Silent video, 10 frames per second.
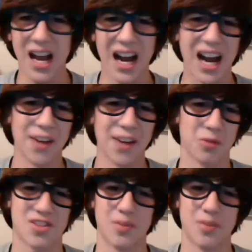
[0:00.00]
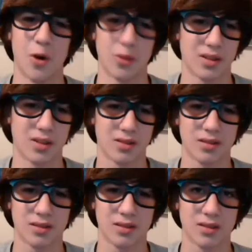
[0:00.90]
I don't smoke.
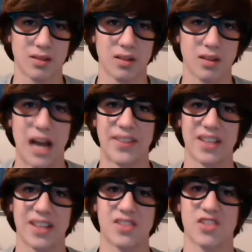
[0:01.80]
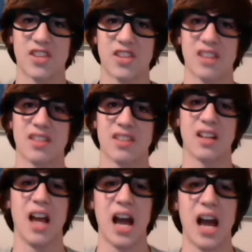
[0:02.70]
I think it's disgusting.
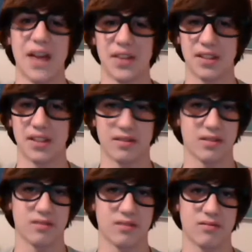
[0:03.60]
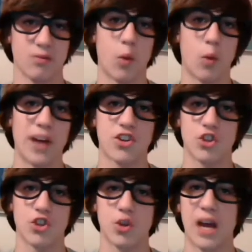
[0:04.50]
I think, why
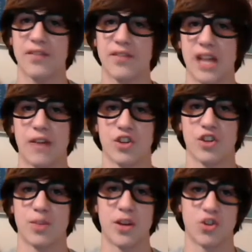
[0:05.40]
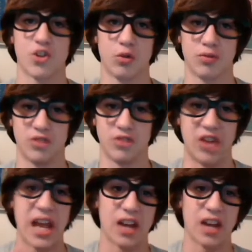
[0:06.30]
should you have to have a special
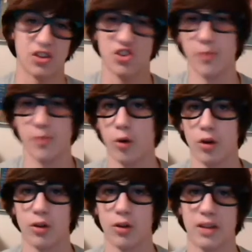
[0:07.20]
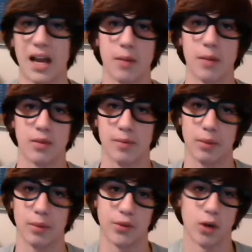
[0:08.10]
day to smoke all the time? I mean,
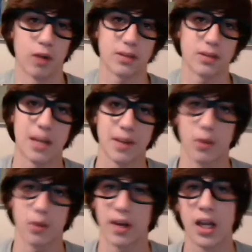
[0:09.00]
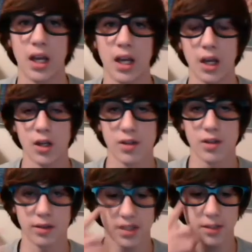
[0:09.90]
people do it all the time anyway. So
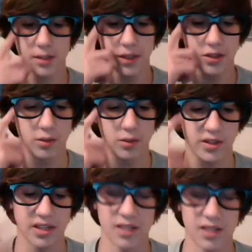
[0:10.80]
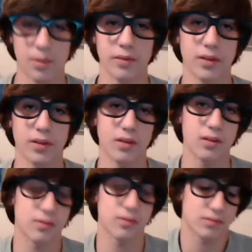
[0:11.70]
it doesn't make too much sense to me.
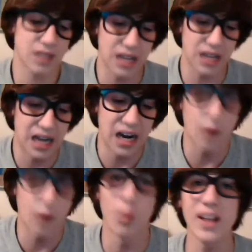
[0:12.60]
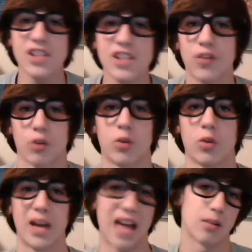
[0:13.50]
What is
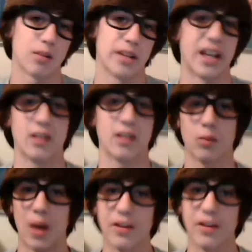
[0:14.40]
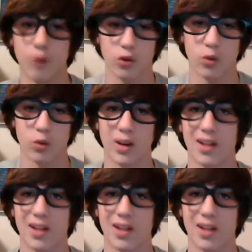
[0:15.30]
420? I don't get it. Why 420?